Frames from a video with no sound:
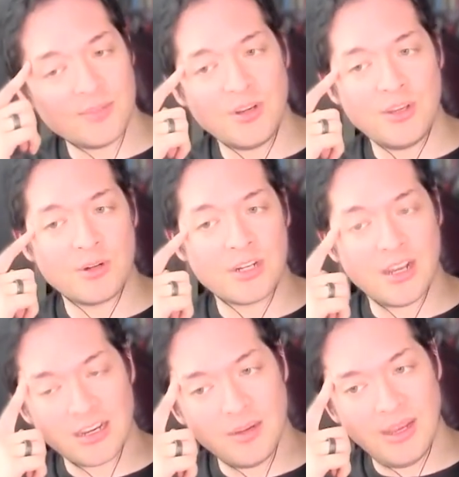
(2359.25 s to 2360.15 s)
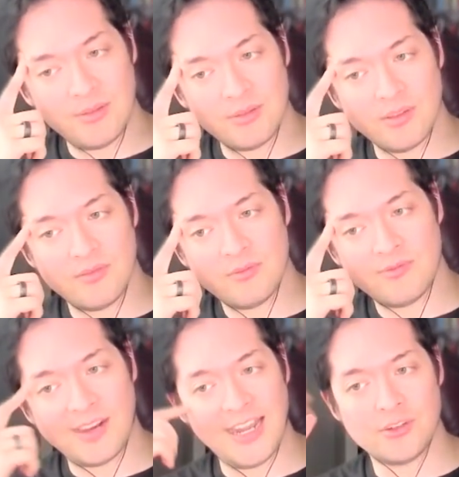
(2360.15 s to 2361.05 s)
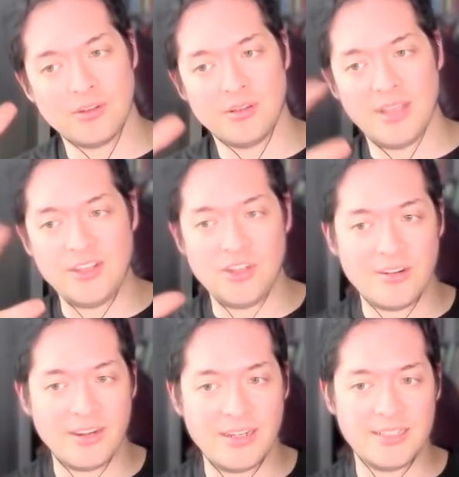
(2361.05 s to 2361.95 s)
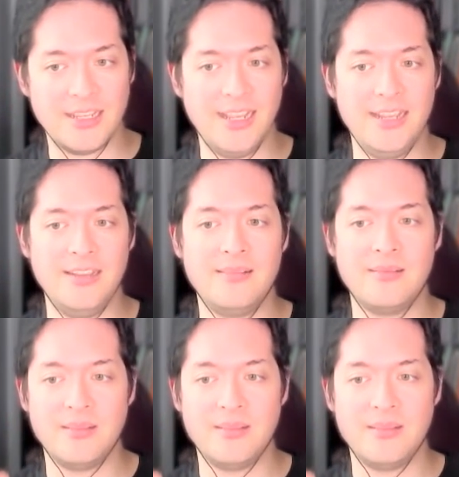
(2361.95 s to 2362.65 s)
when you were talking about the financial engineering design